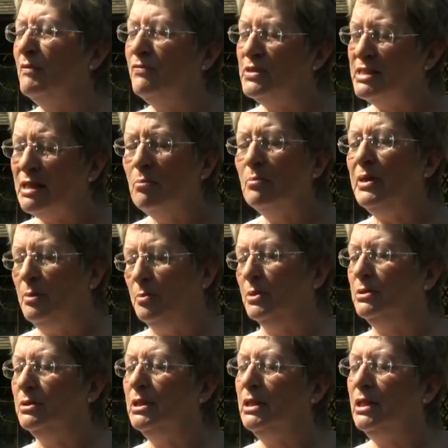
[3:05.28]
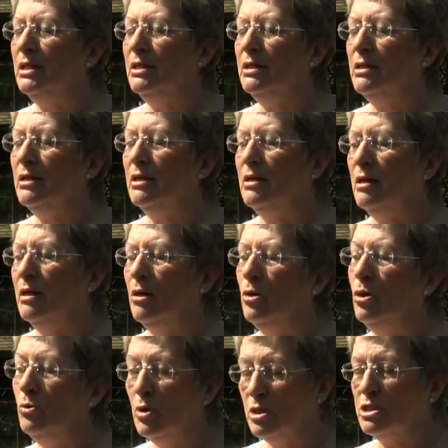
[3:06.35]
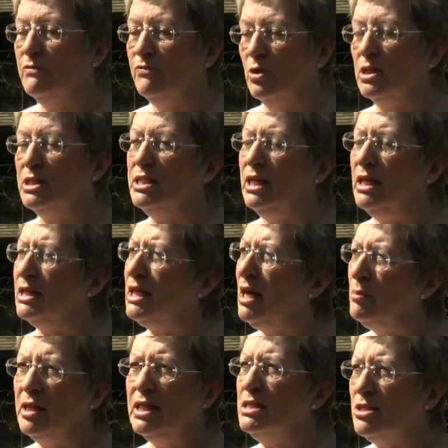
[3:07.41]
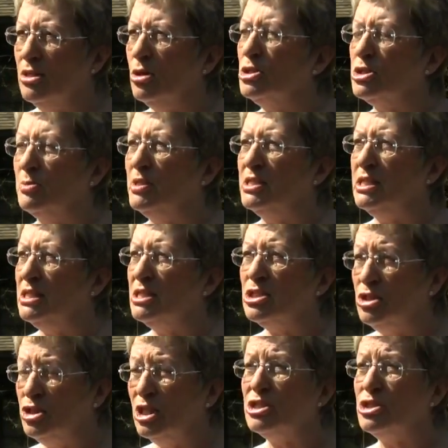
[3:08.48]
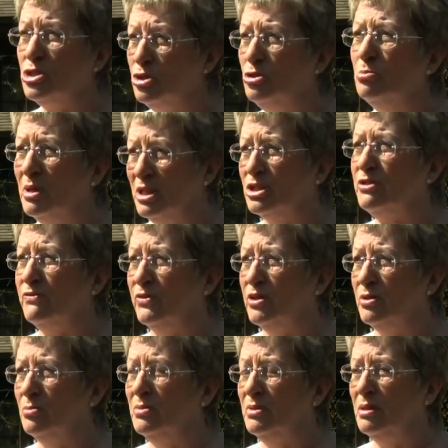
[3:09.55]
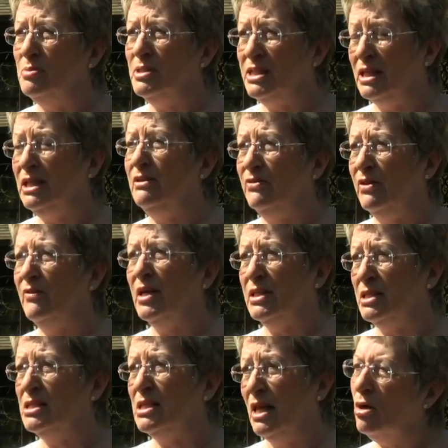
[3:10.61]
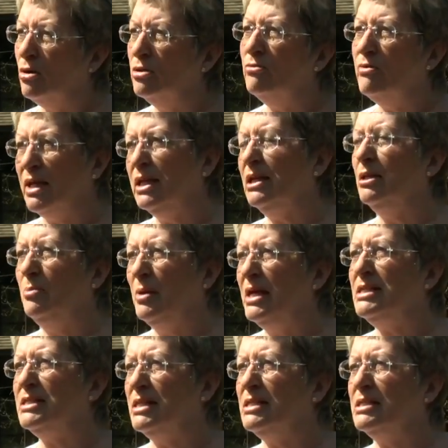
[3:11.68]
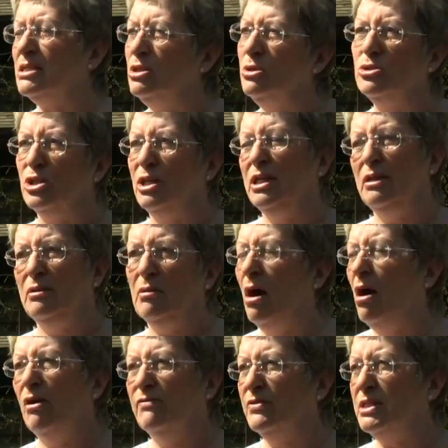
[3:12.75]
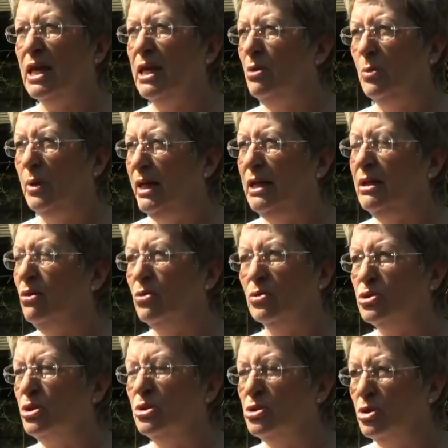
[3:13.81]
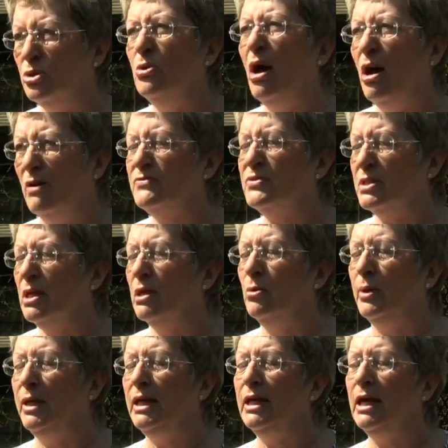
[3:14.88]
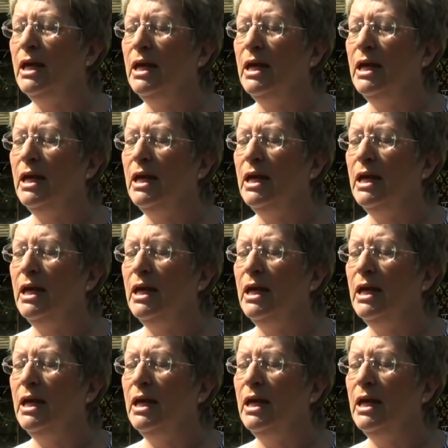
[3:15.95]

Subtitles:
for some people who want to volunteer, coming into the hospice is just too much for them, particularly if they've had on a regular basis, usually half a day a week or two halves a week.